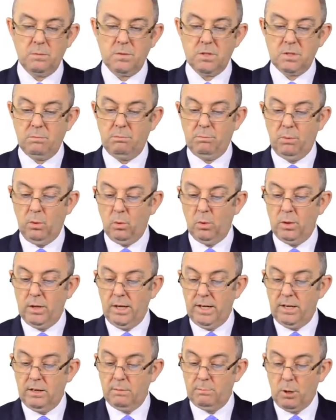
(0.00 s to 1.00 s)
some support,
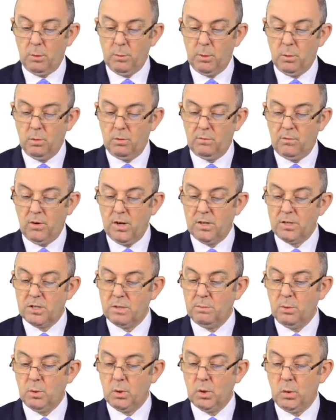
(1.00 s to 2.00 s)
and it probably will find
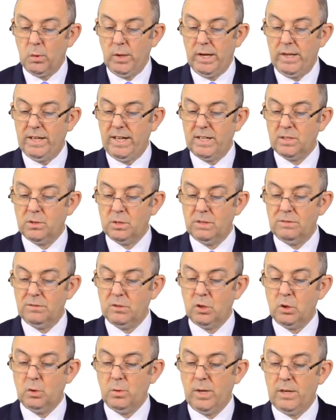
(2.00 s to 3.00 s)
support around that sort of
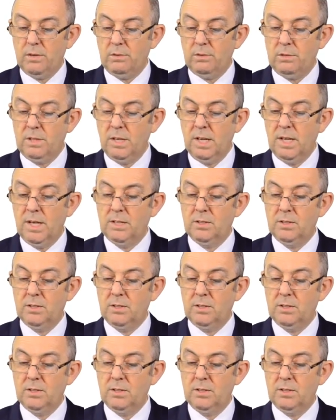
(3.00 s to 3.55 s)
$200